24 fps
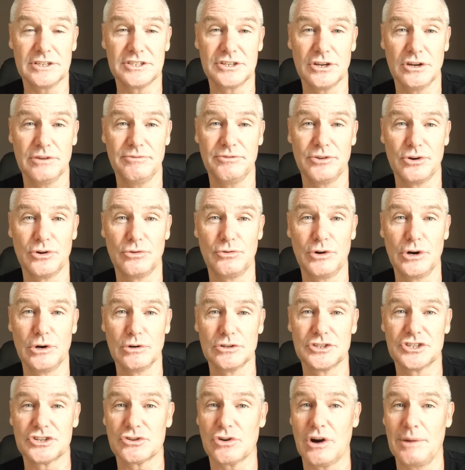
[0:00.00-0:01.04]
So if you're a
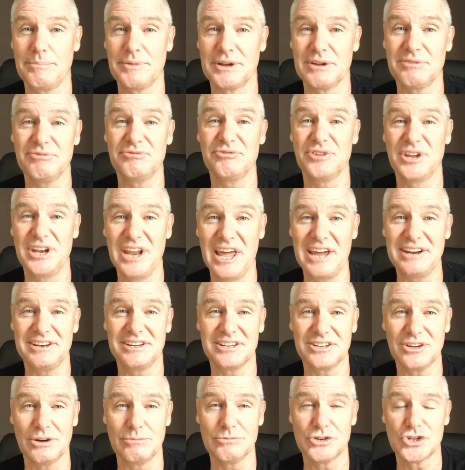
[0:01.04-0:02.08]
real scrumming
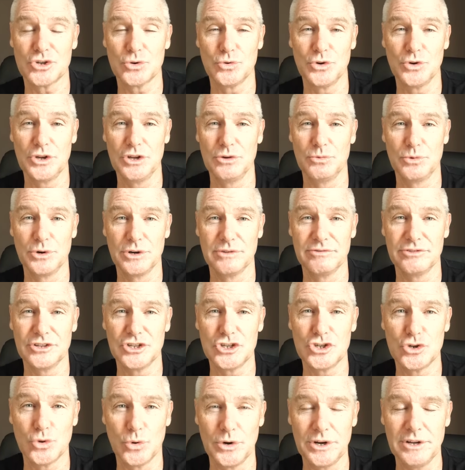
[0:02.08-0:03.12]
fanatic, I'm sure you would have
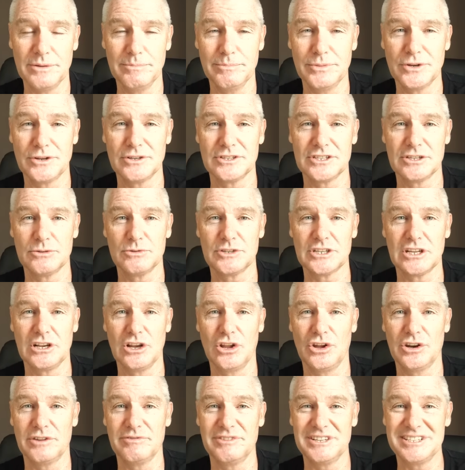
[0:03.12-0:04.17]
enjoyed it, because there was a
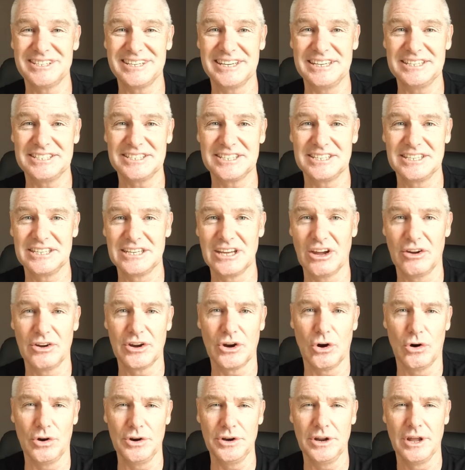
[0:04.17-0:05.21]
lot of intensity going
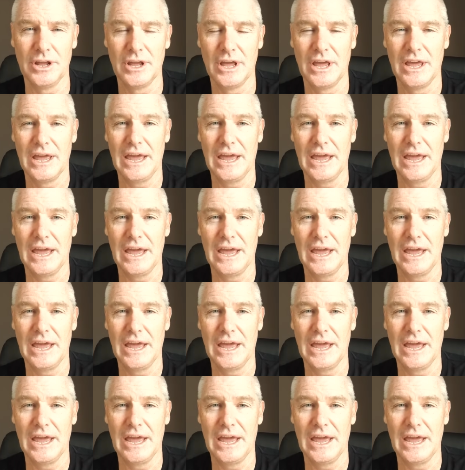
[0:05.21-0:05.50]
on